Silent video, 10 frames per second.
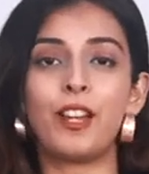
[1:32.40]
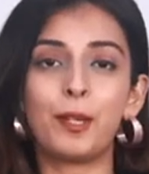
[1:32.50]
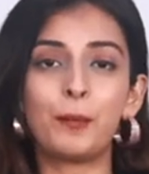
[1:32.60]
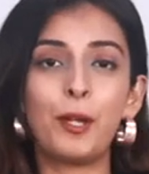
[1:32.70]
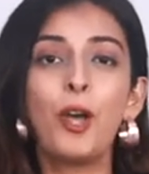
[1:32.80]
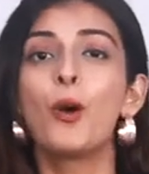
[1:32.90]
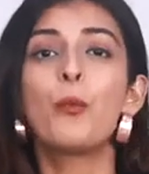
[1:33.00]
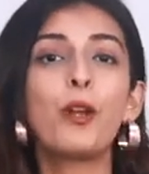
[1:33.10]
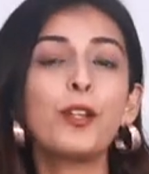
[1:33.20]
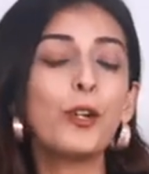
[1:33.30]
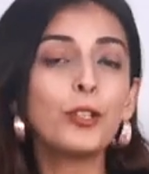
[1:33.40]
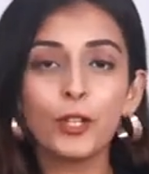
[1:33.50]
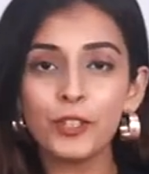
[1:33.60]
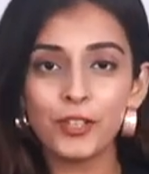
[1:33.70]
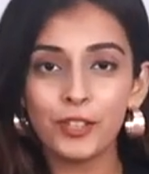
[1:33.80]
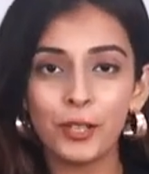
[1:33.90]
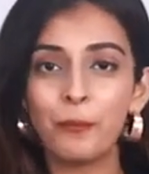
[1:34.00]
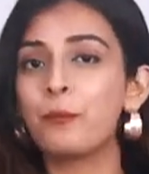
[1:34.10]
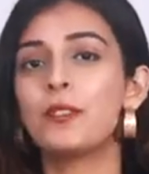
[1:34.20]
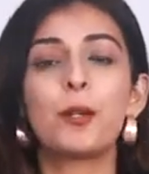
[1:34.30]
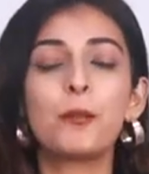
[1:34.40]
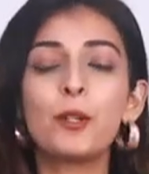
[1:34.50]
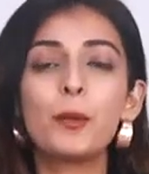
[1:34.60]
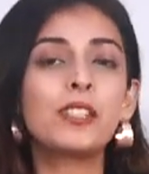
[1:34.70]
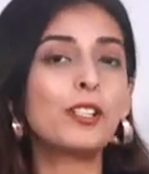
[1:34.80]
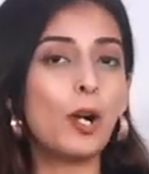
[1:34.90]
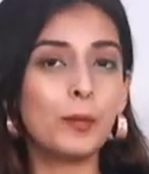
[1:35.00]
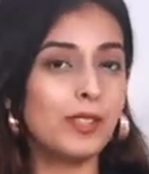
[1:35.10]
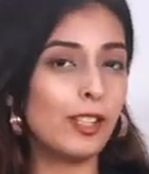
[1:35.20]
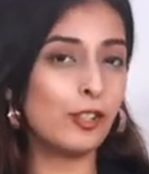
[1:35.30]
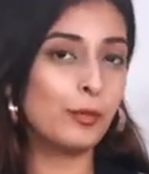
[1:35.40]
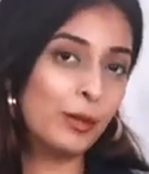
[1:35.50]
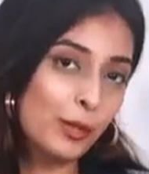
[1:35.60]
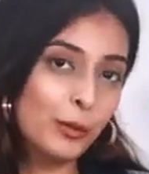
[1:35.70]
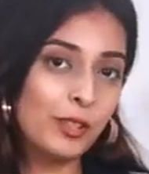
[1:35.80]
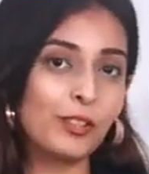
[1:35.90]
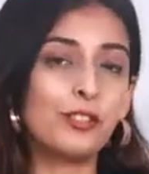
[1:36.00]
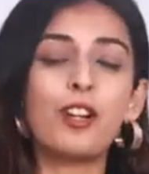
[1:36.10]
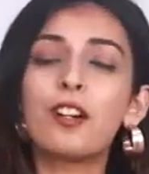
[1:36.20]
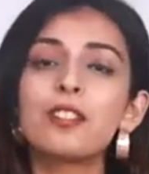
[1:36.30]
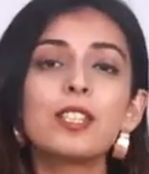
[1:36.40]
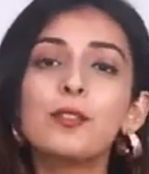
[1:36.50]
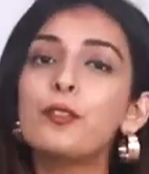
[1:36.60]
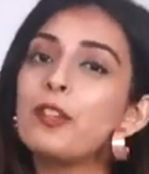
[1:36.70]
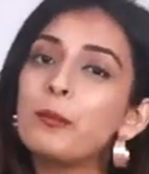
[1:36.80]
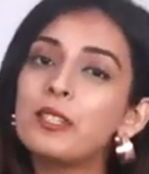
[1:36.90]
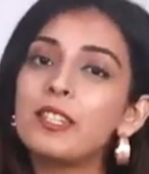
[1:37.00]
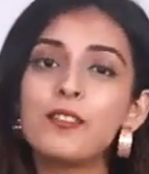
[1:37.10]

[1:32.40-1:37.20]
vibe. What are your thoughts on him? Let me know in the comment section below. This is Jabiruti for Famous